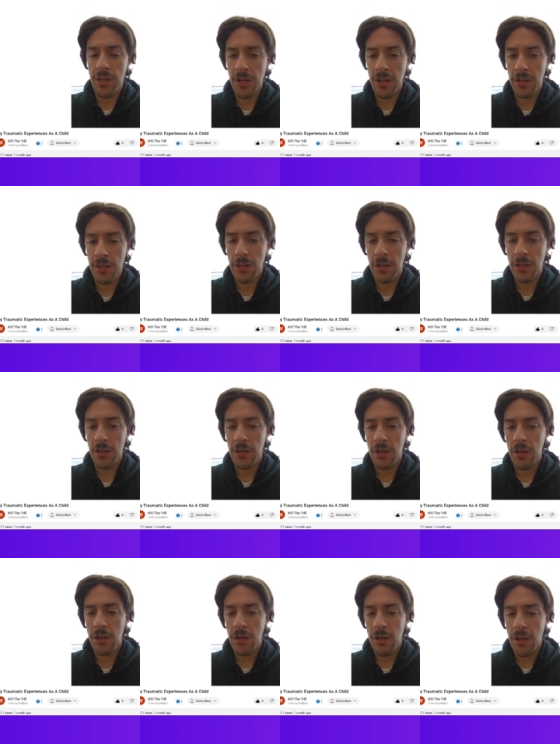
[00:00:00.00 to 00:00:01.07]
uh,
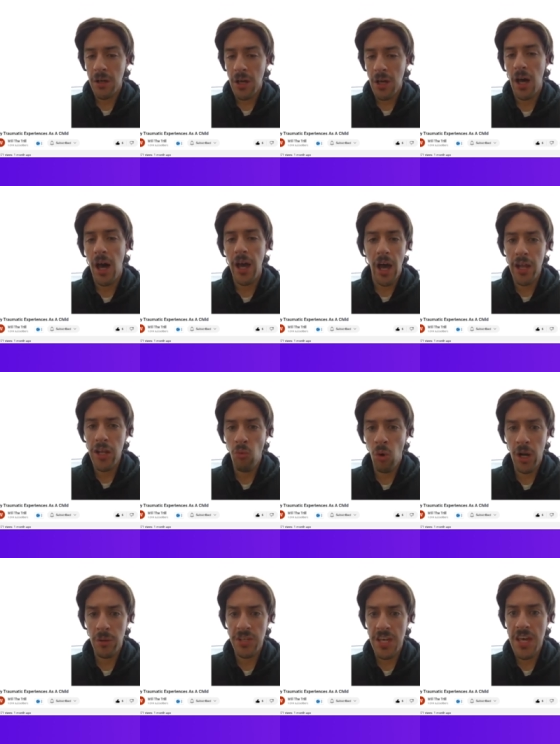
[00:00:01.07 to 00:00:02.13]
I, I didn't
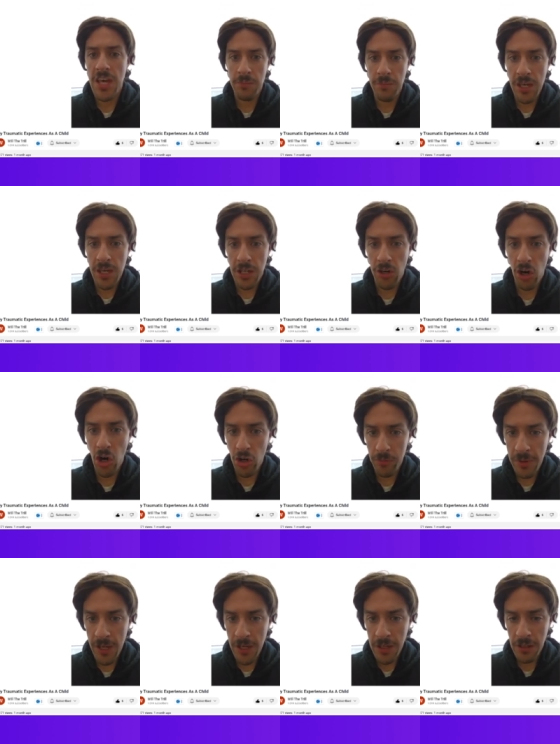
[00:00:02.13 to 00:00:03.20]
want him to hit me and hurt
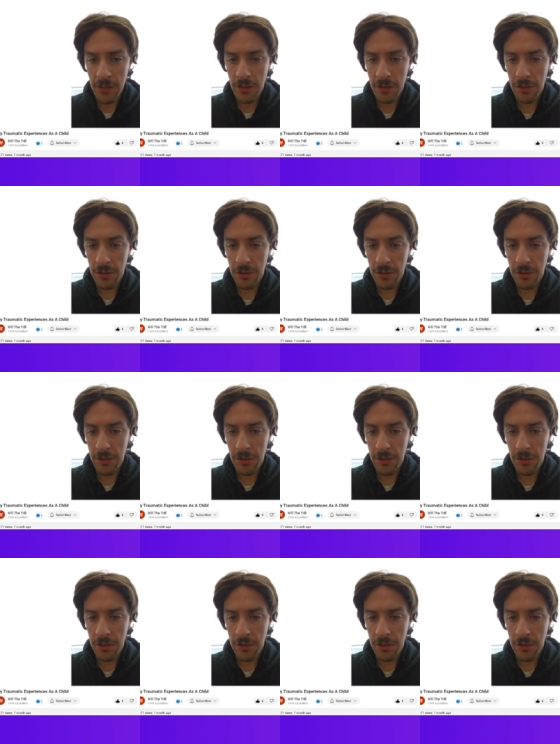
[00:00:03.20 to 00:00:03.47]
me.